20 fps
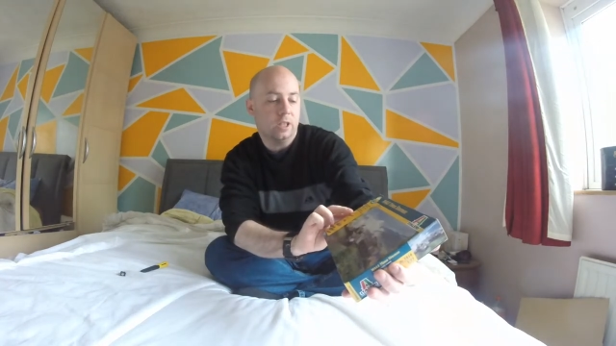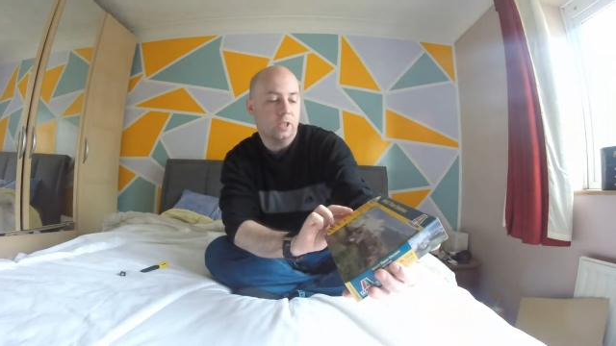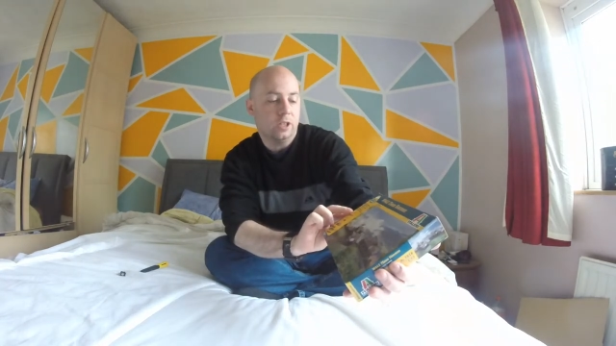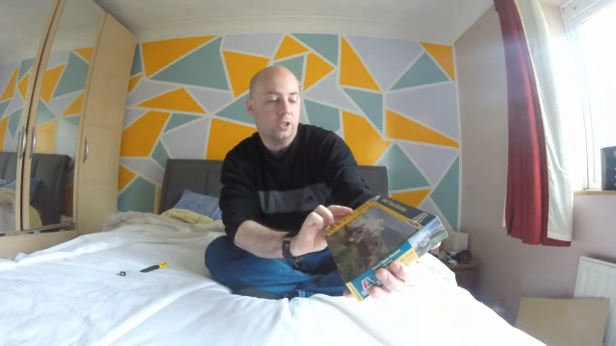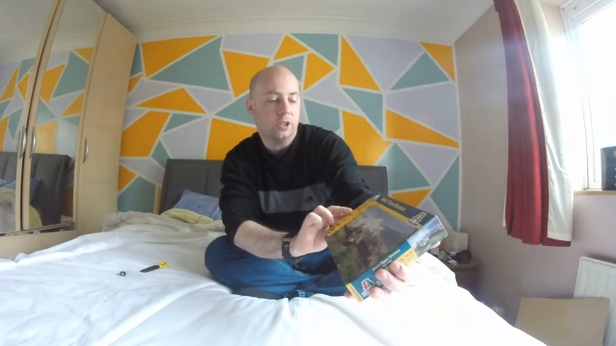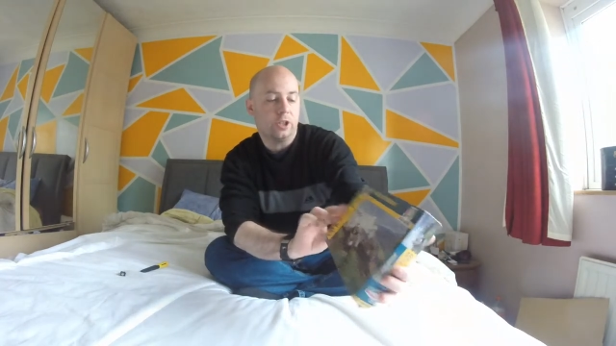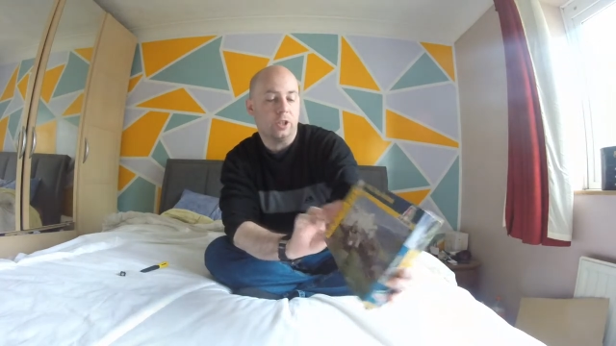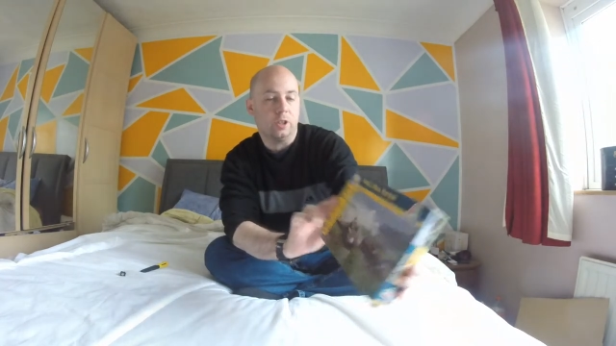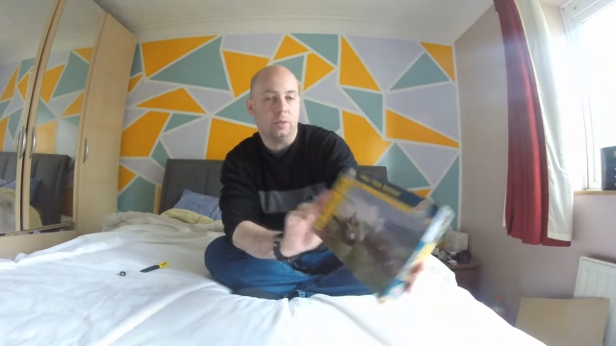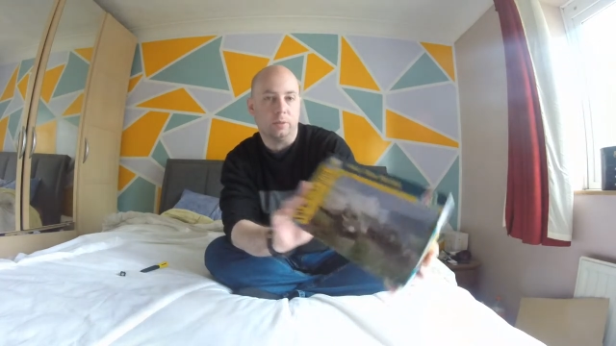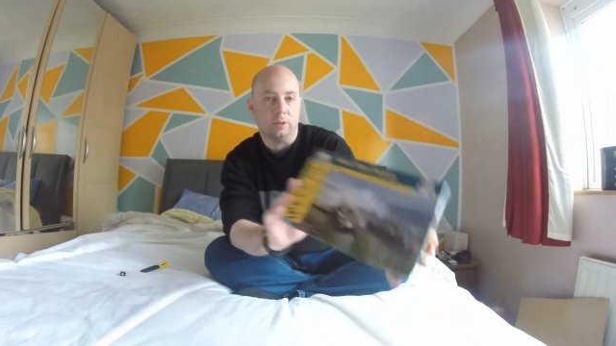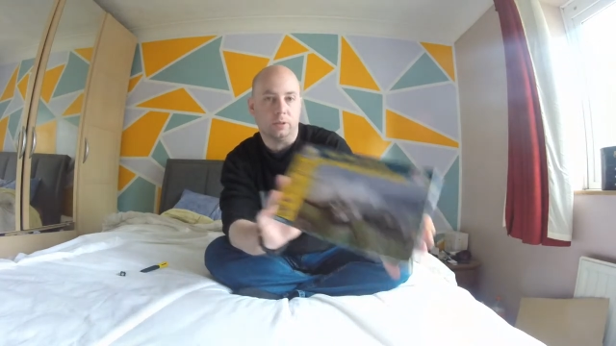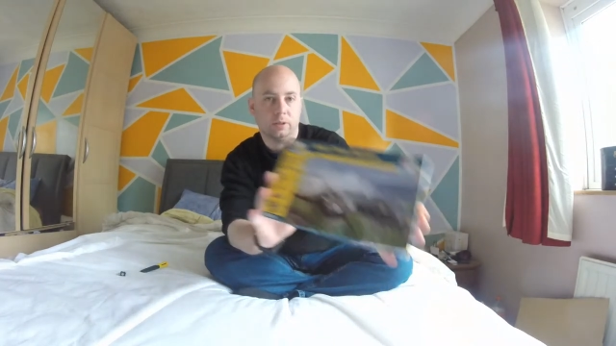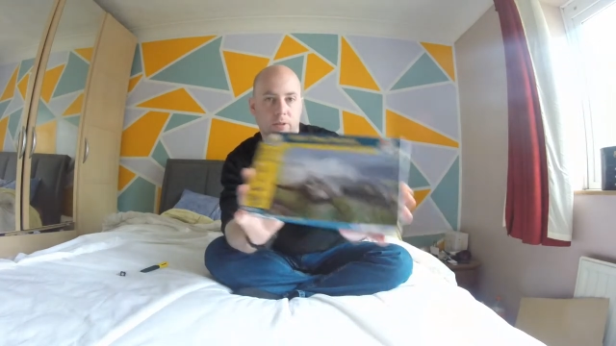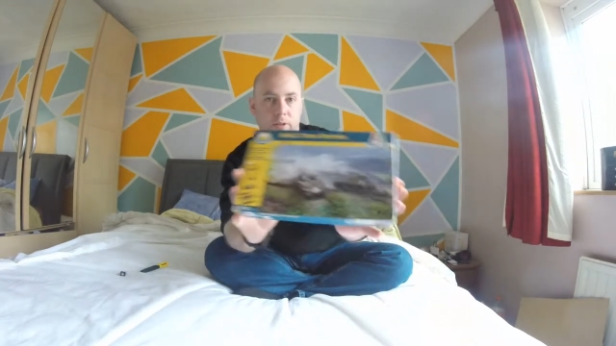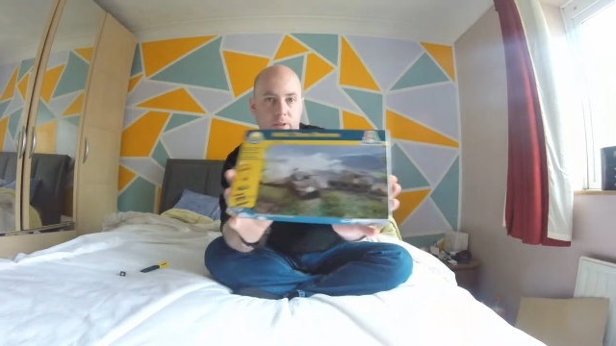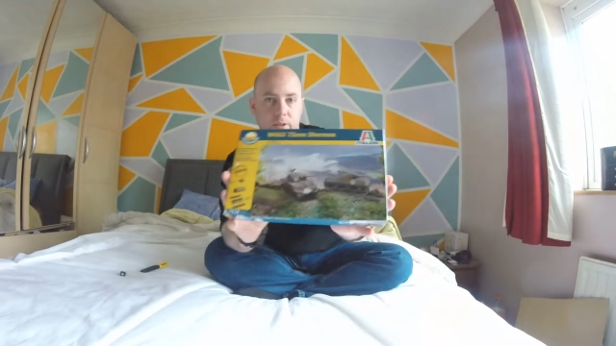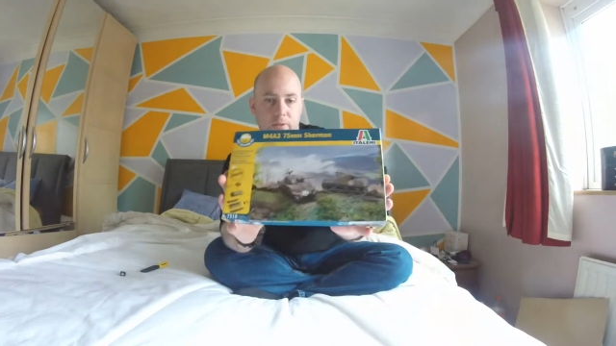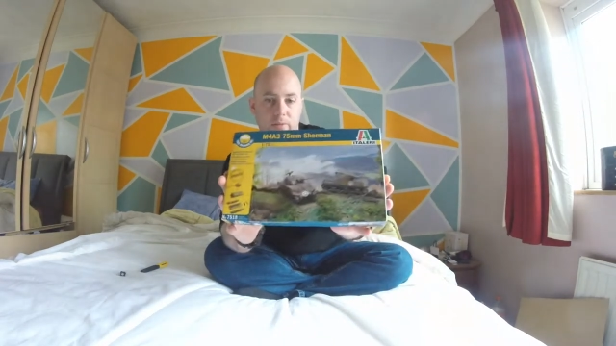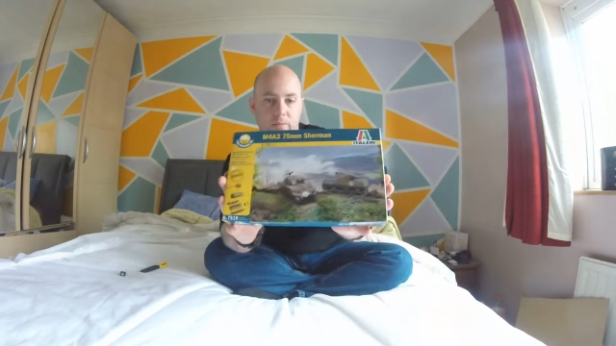
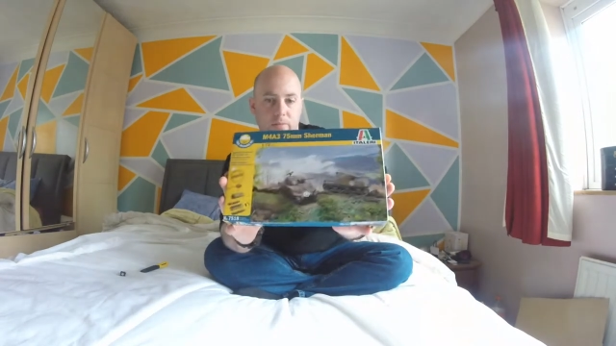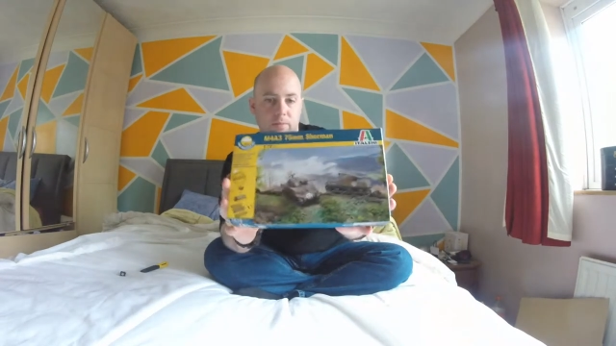Shermans.